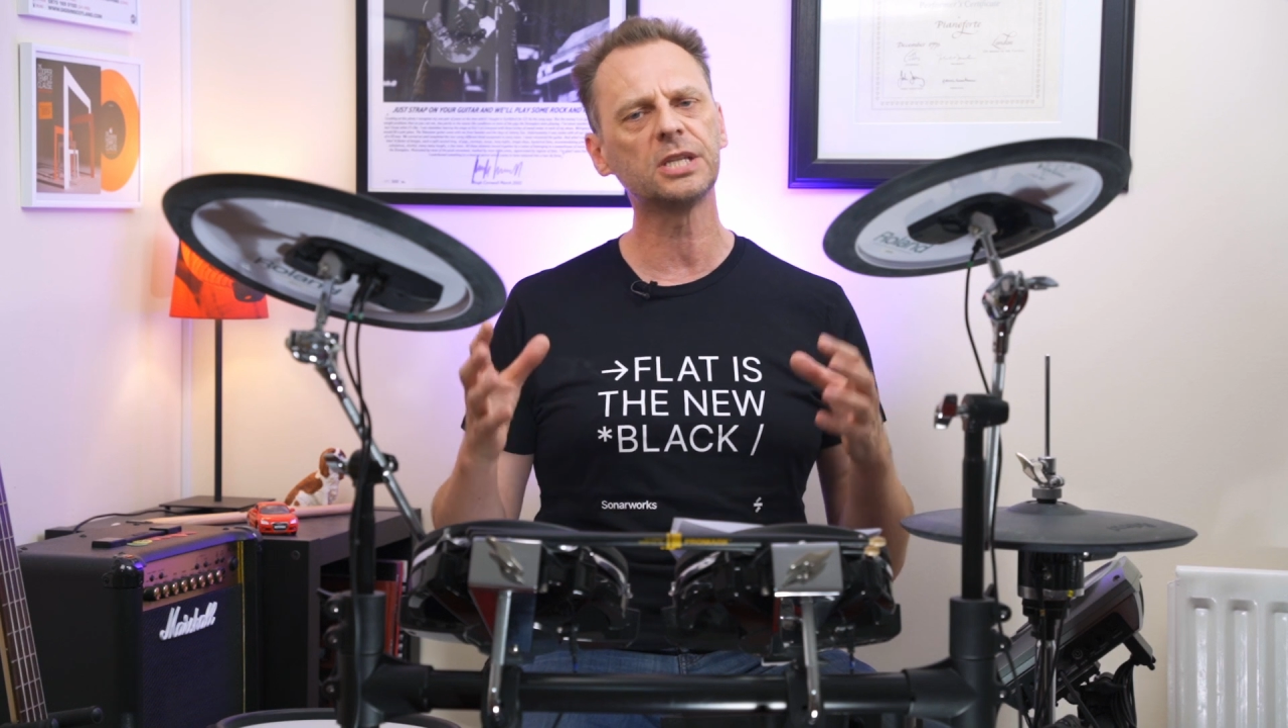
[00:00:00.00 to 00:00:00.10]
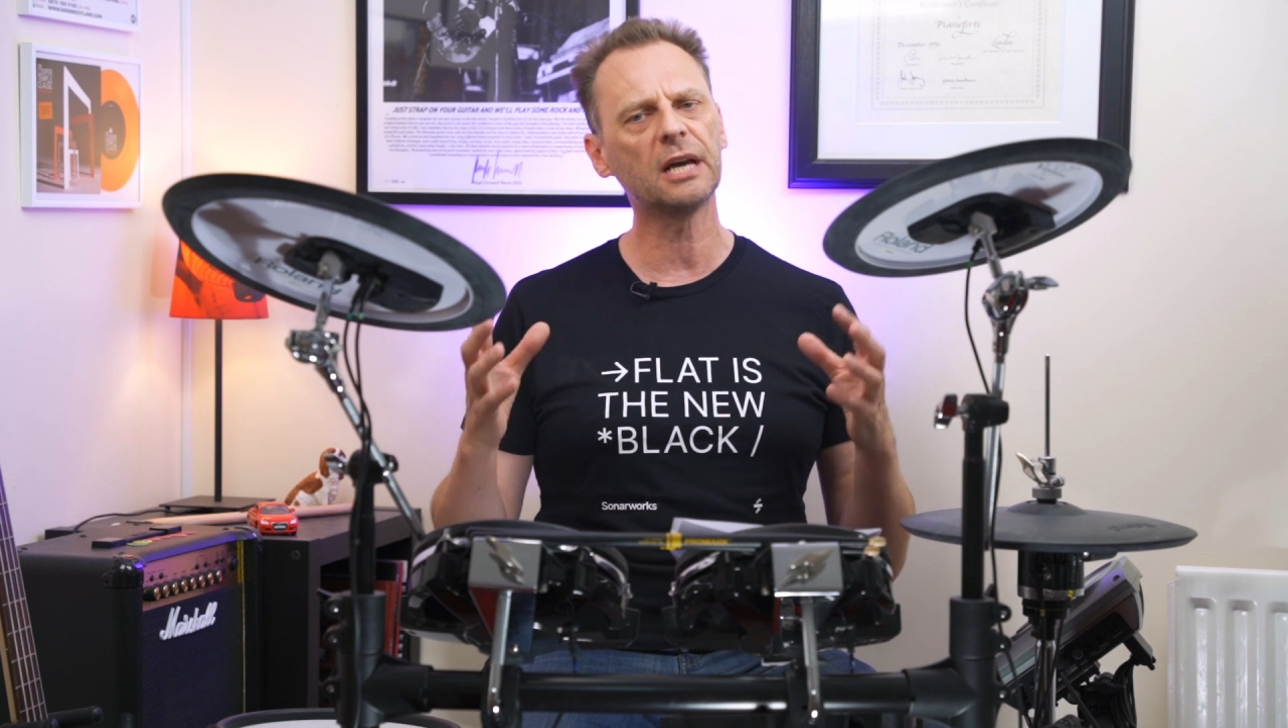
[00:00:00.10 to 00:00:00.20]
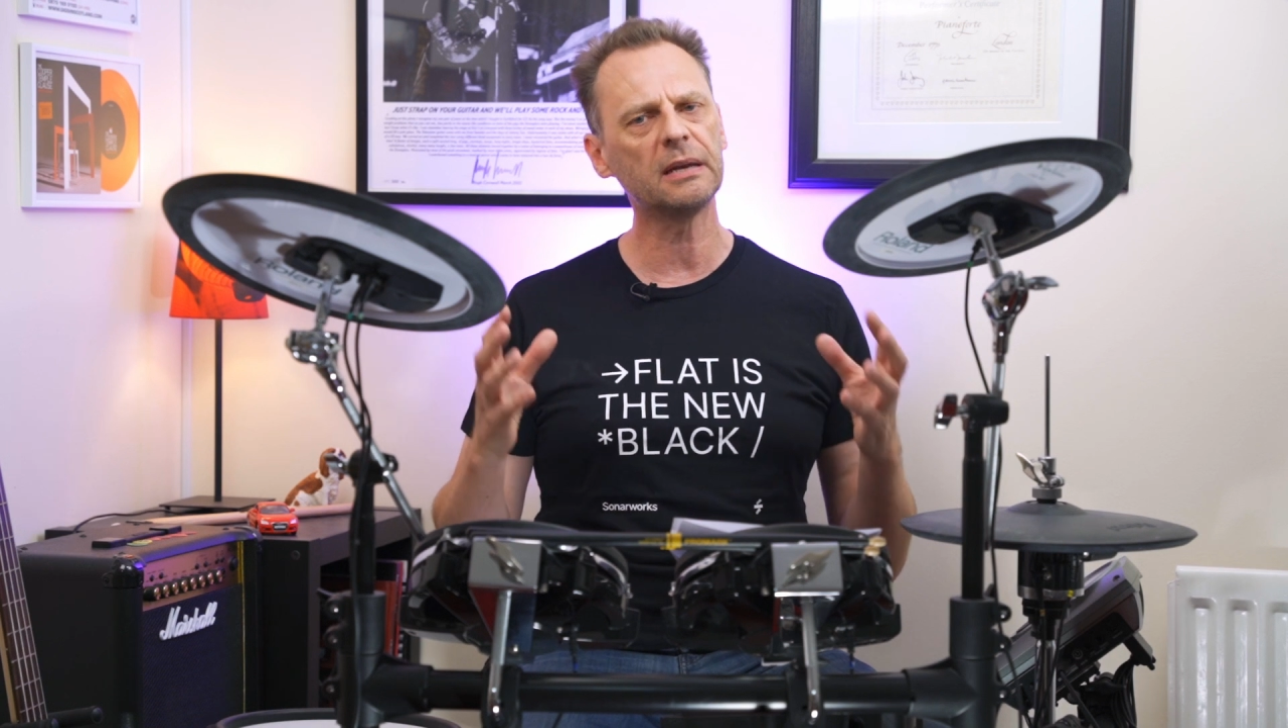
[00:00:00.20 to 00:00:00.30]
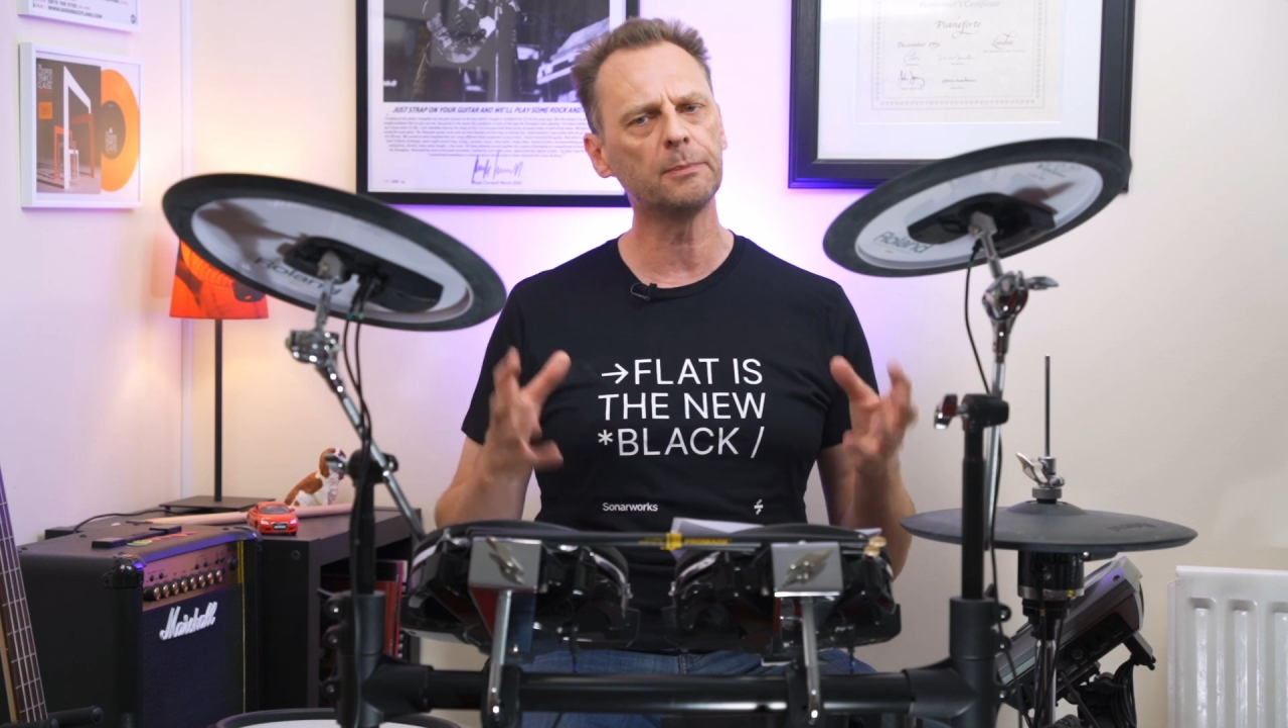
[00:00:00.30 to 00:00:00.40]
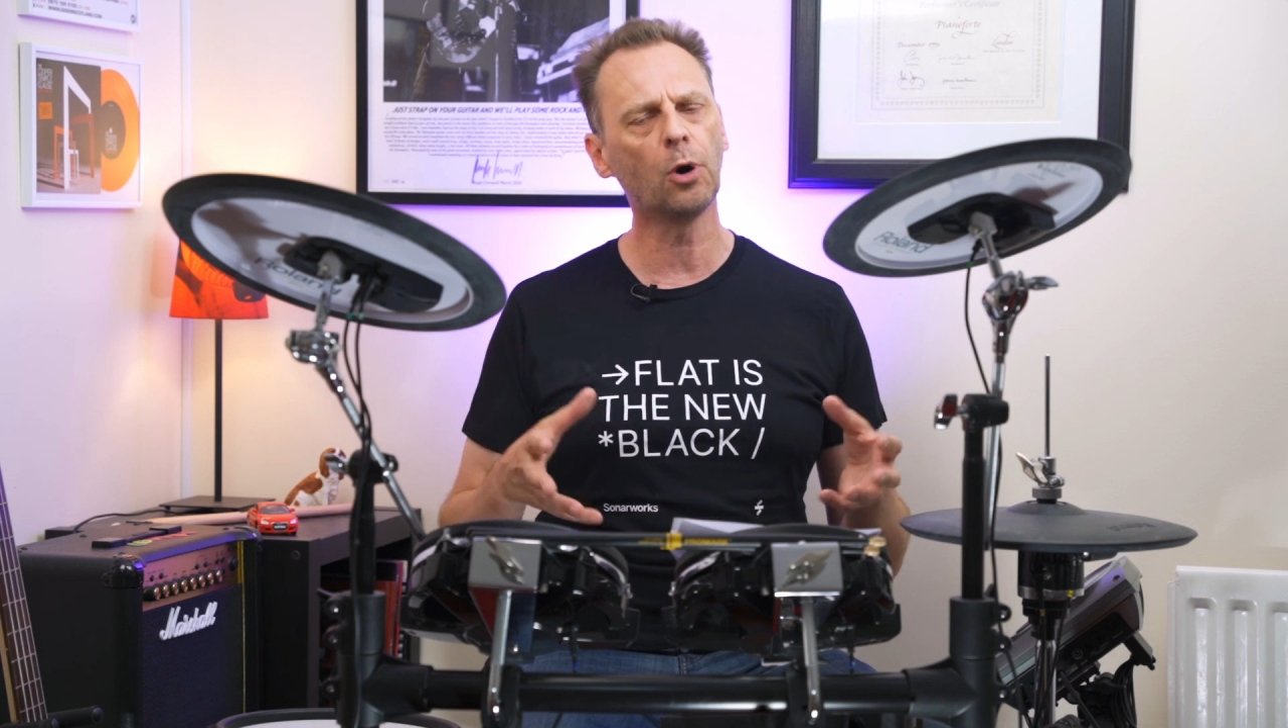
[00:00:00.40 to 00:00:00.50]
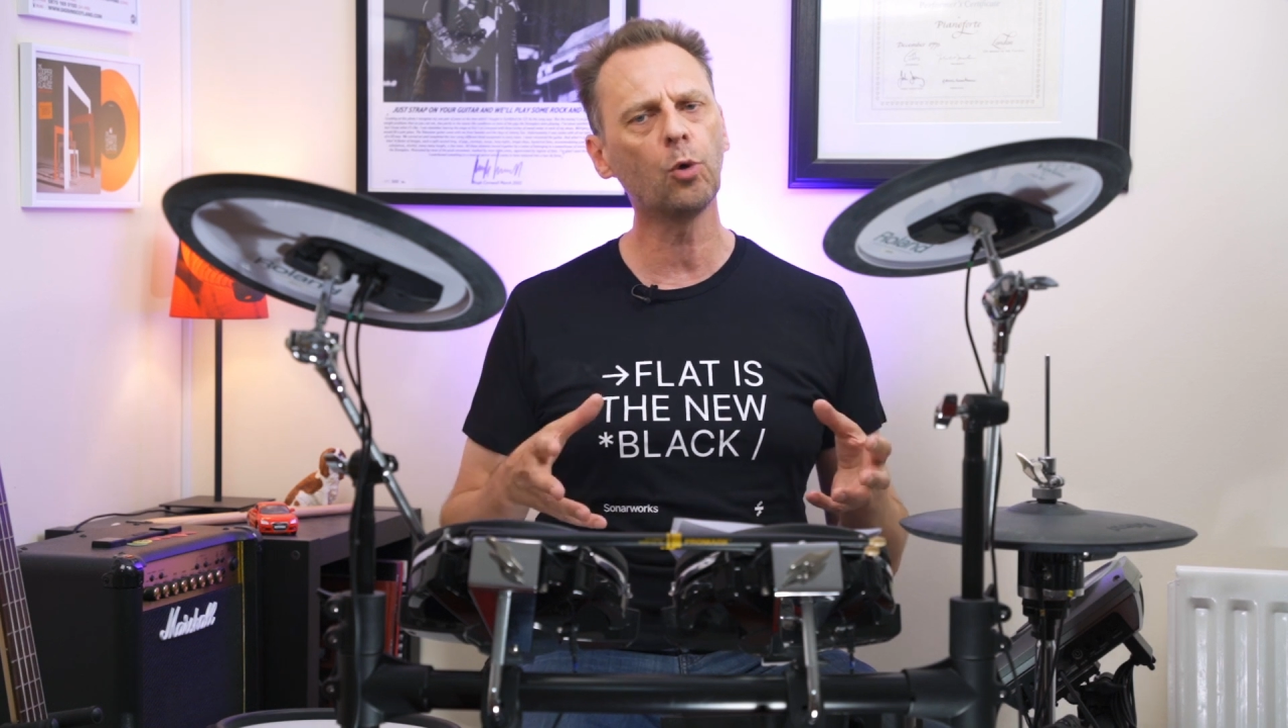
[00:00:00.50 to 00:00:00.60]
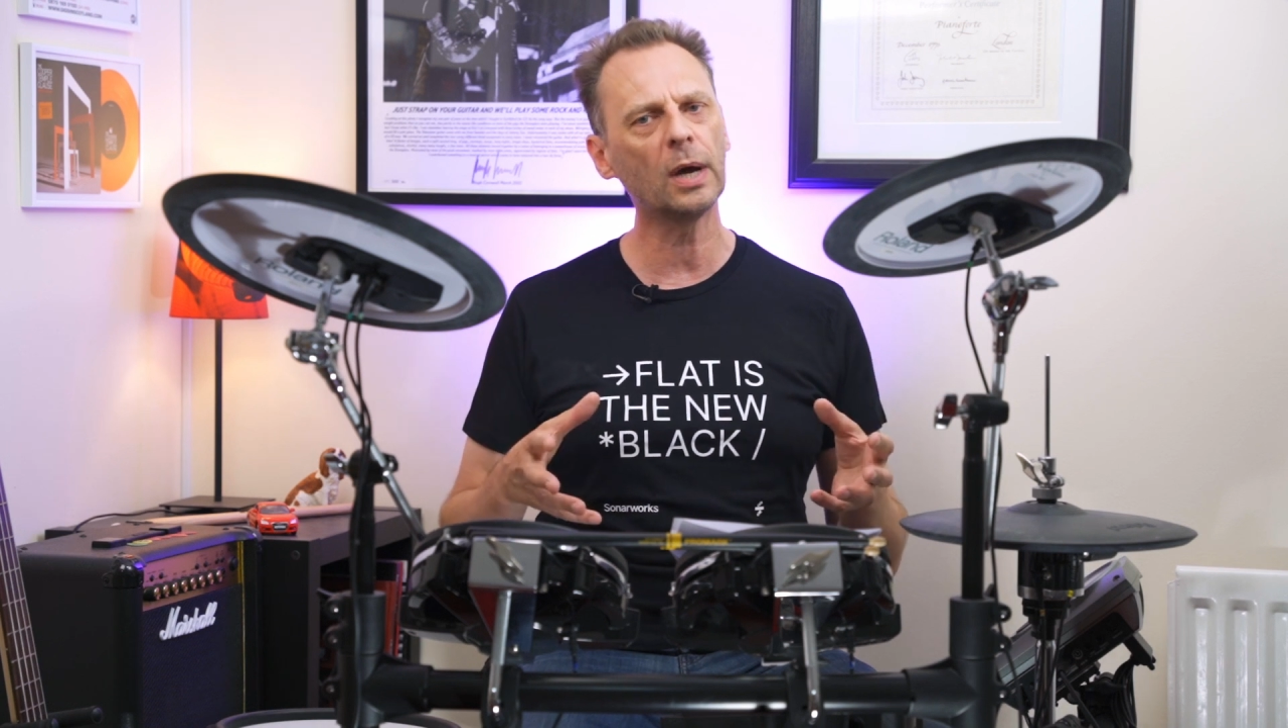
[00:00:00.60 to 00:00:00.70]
sounded more